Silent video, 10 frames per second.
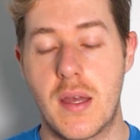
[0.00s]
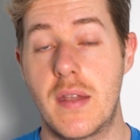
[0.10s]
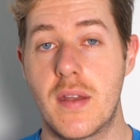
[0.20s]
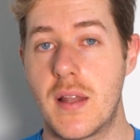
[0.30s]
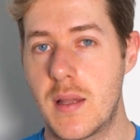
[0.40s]

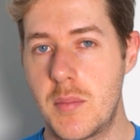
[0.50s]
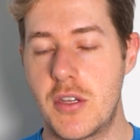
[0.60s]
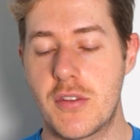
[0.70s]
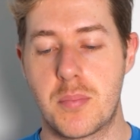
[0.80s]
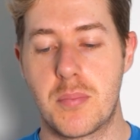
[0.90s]
And let me
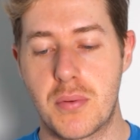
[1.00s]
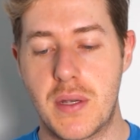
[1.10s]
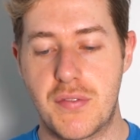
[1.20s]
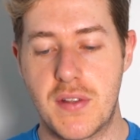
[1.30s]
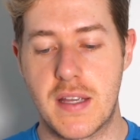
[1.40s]
just
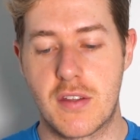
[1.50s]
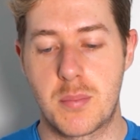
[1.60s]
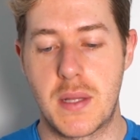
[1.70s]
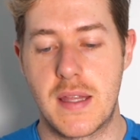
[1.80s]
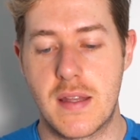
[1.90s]
briefly
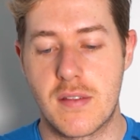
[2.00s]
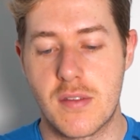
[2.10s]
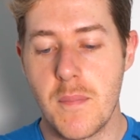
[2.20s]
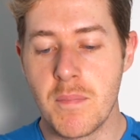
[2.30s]
explain this.